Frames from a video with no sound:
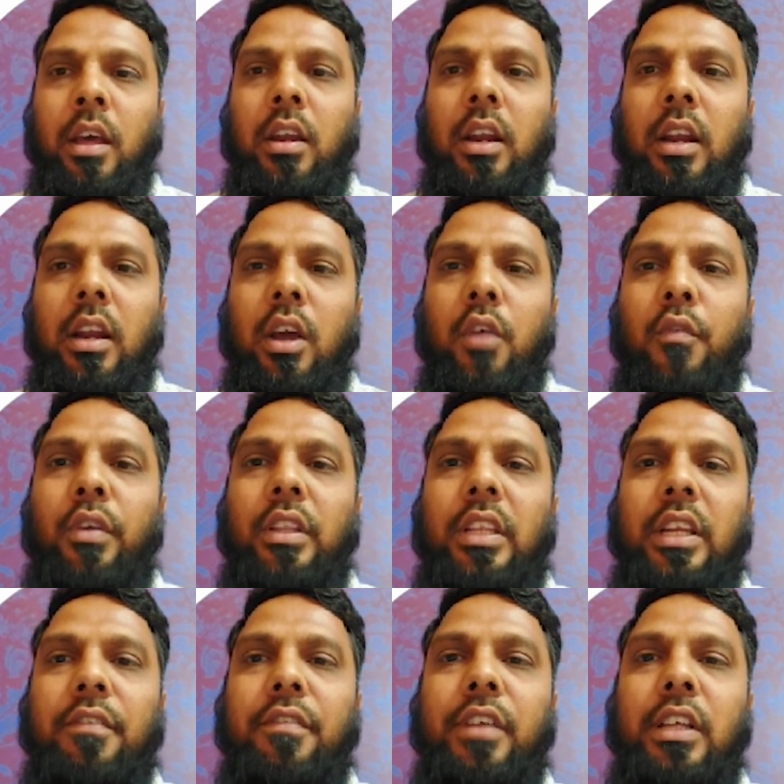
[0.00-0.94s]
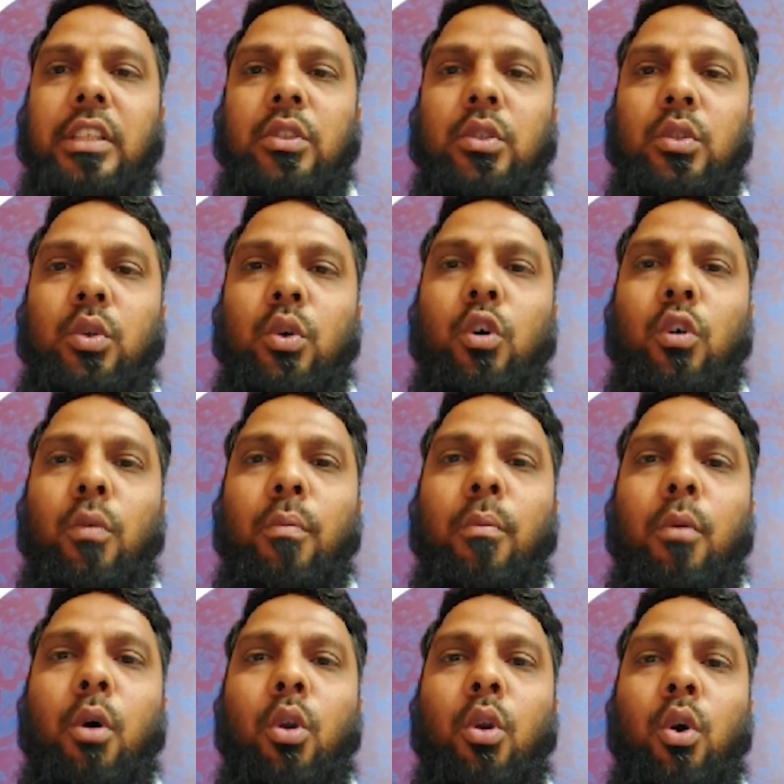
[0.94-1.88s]
Right, with reference to
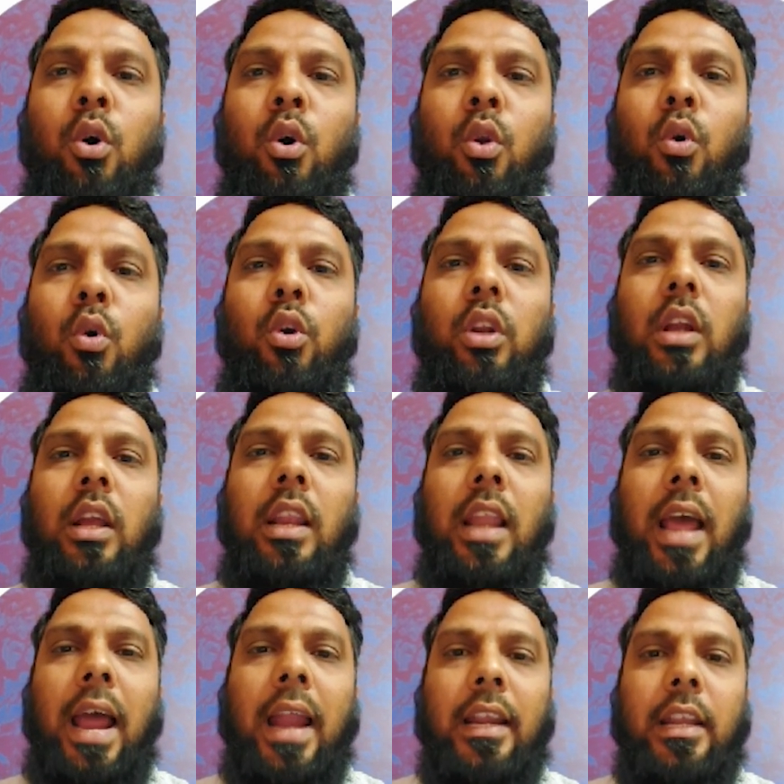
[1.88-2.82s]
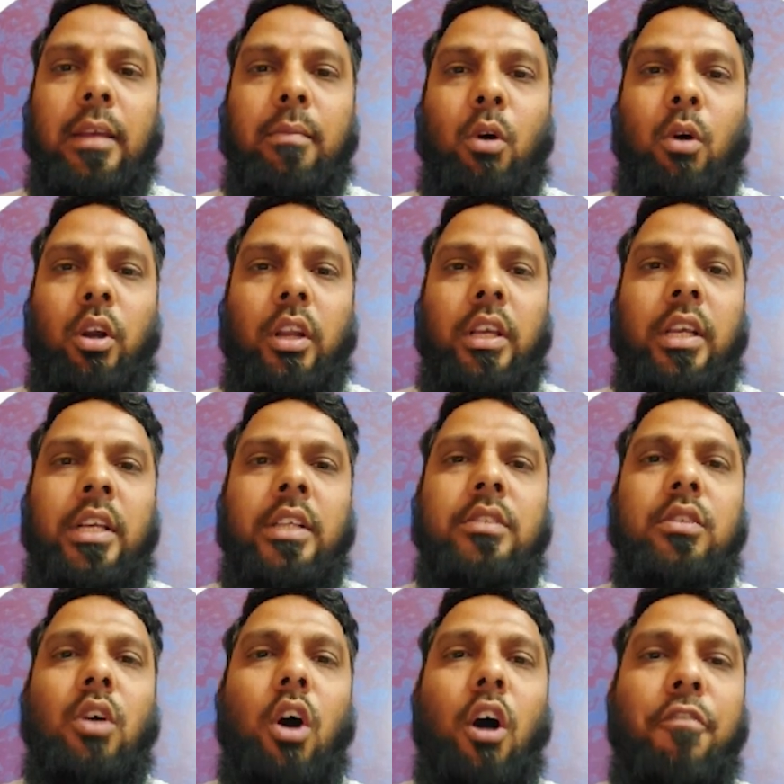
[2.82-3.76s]
monoclonal
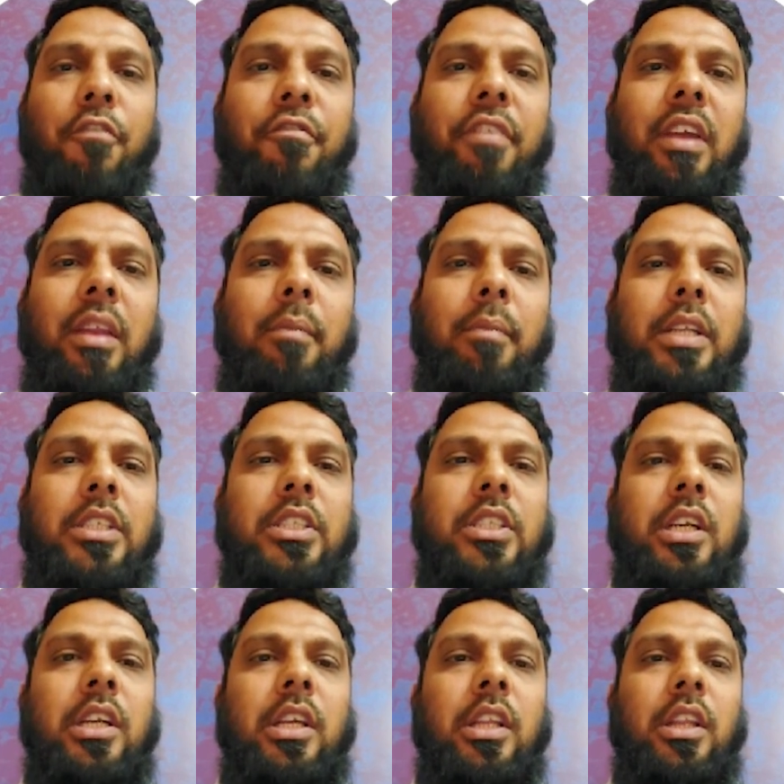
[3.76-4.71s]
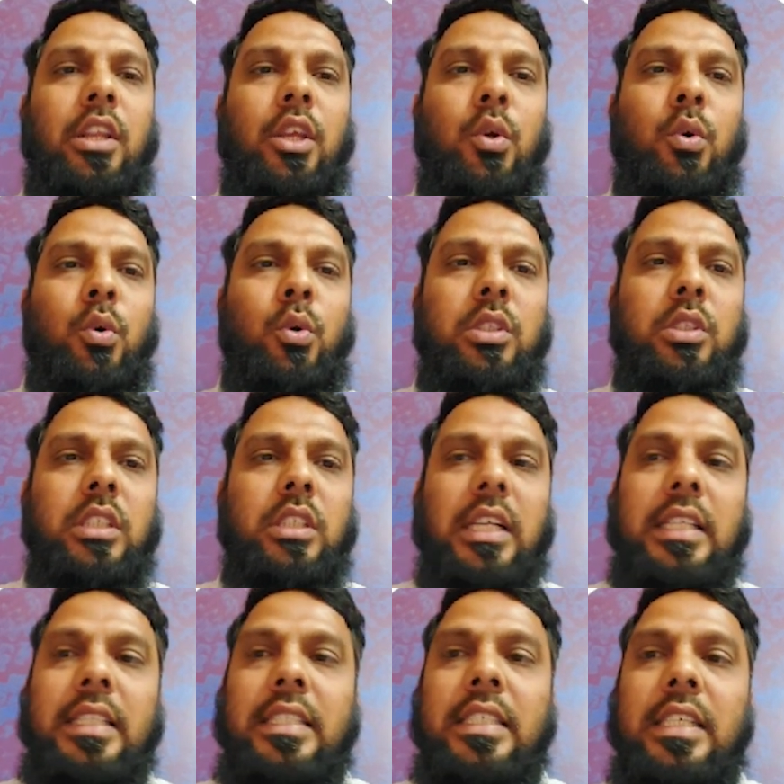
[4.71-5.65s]
antibodies often mentioned in news,
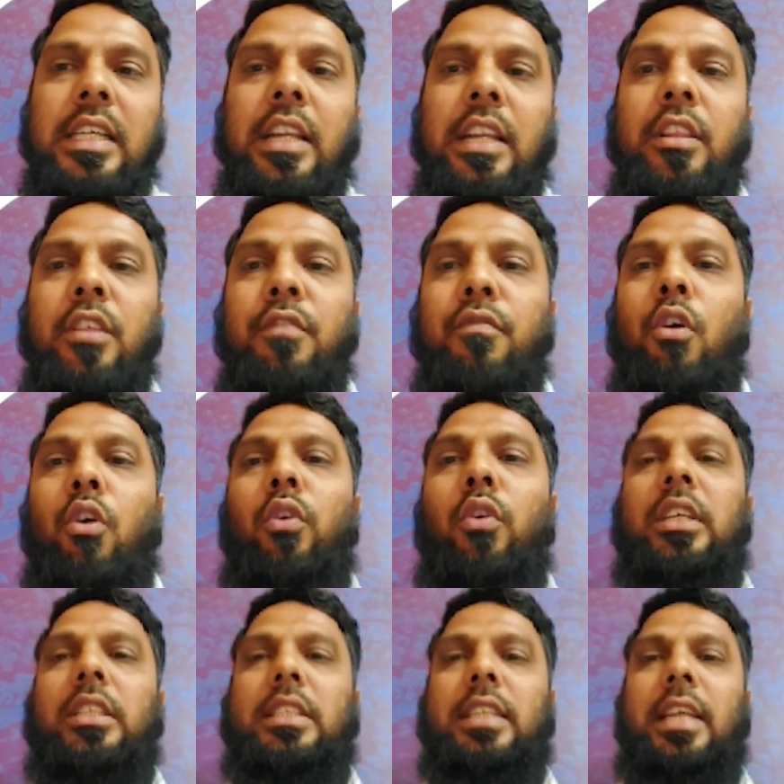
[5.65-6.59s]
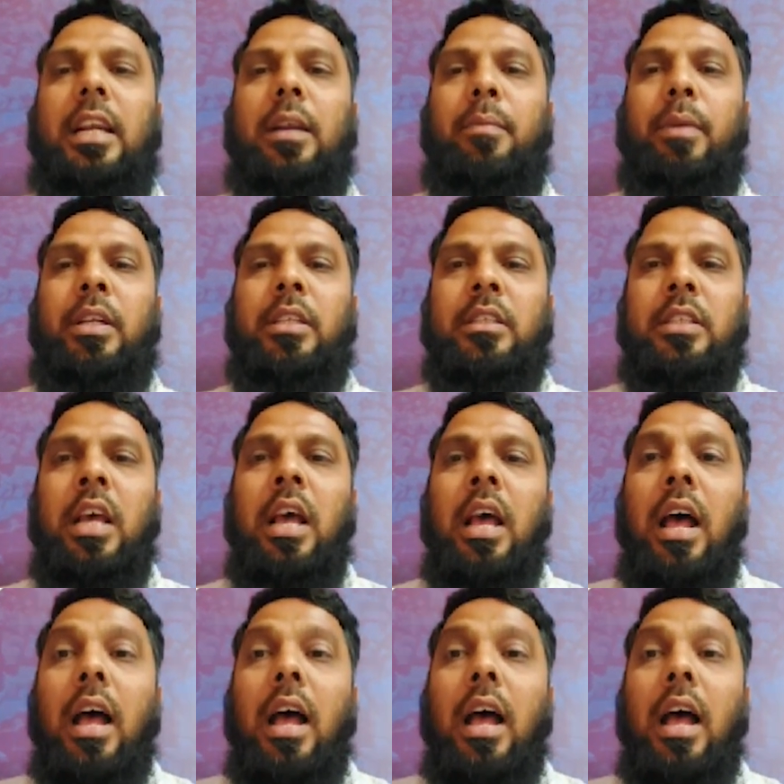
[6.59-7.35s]
consider the following statements.